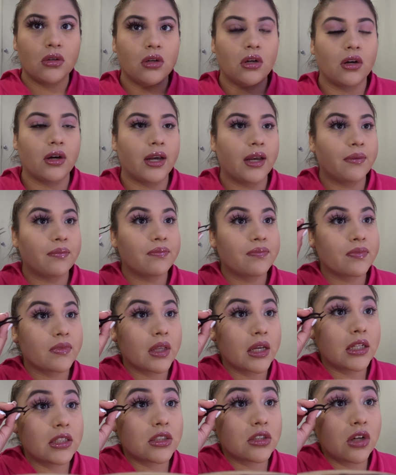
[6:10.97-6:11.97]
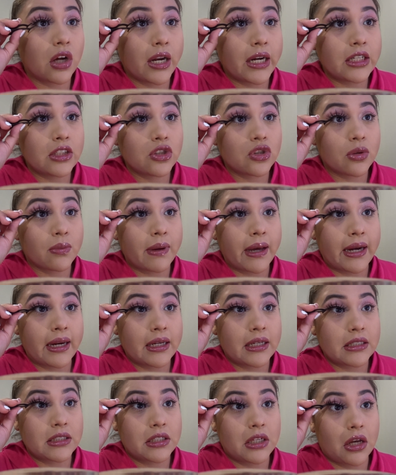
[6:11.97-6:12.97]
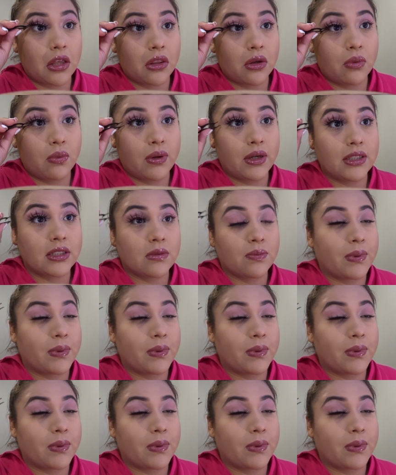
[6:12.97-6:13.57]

Okay, it's not as dramatic as the other ones,